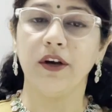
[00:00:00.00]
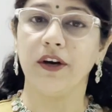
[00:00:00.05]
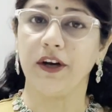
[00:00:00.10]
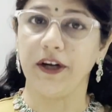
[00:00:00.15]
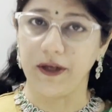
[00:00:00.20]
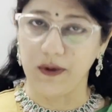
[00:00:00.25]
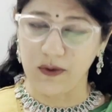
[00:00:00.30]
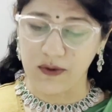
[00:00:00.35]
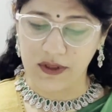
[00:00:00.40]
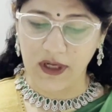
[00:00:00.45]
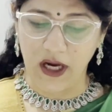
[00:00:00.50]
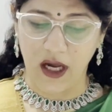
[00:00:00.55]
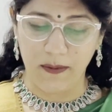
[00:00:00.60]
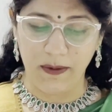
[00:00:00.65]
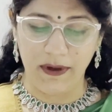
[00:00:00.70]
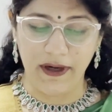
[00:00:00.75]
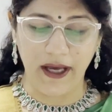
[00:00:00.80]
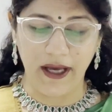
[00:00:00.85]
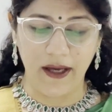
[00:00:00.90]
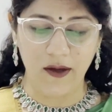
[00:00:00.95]
reduce
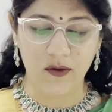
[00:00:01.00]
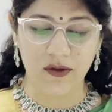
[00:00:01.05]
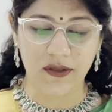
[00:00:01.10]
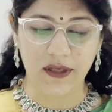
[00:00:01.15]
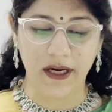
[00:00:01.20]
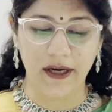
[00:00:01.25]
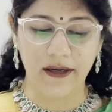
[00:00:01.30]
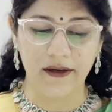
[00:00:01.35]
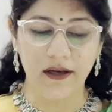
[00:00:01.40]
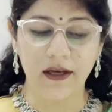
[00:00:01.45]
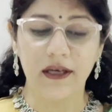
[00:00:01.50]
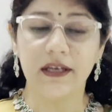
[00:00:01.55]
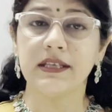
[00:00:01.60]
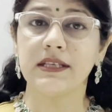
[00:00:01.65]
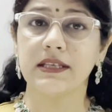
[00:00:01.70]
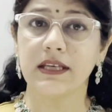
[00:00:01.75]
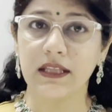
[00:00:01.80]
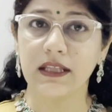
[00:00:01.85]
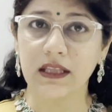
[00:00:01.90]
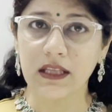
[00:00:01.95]
carbon dioxide,
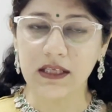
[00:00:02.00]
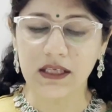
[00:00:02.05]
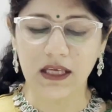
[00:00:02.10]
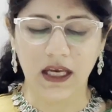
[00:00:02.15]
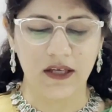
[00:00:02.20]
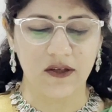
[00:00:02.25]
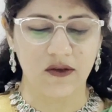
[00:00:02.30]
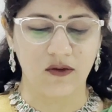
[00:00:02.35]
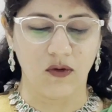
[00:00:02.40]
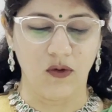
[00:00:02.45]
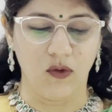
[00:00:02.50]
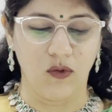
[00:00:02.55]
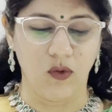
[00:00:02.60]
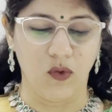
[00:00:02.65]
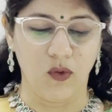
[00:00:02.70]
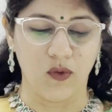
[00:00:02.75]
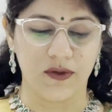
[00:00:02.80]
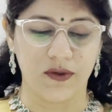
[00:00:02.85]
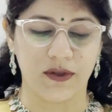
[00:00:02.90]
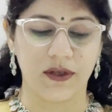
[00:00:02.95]
synthesize
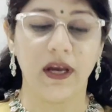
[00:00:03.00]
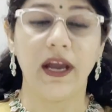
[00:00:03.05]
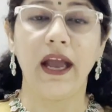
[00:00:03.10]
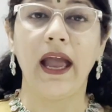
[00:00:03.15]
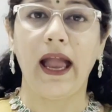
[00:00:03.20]
glucose,